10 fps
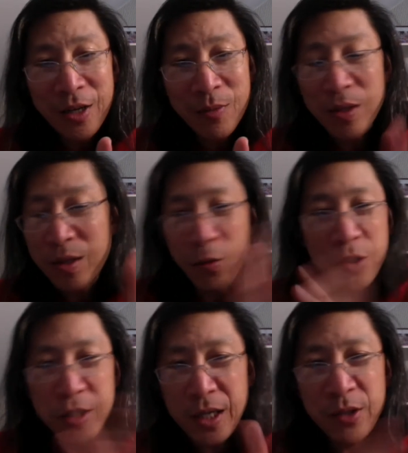but those
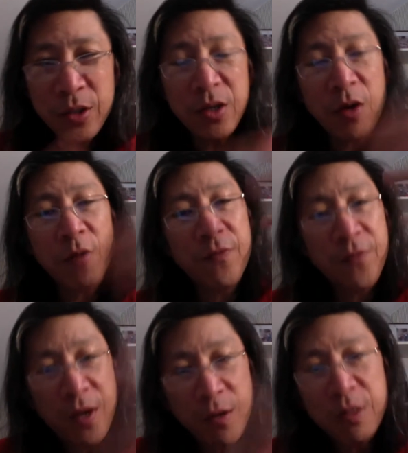changes are
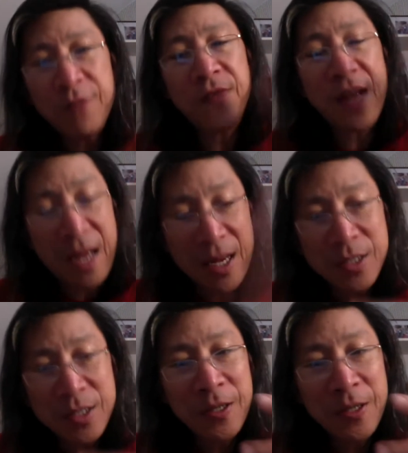very
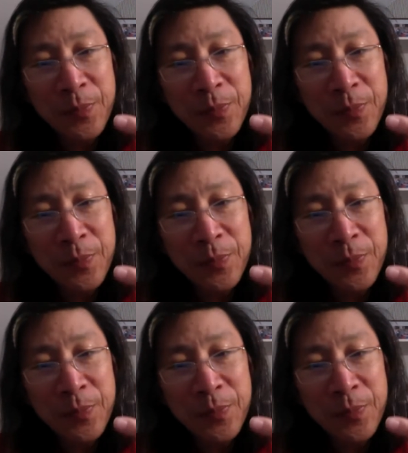fast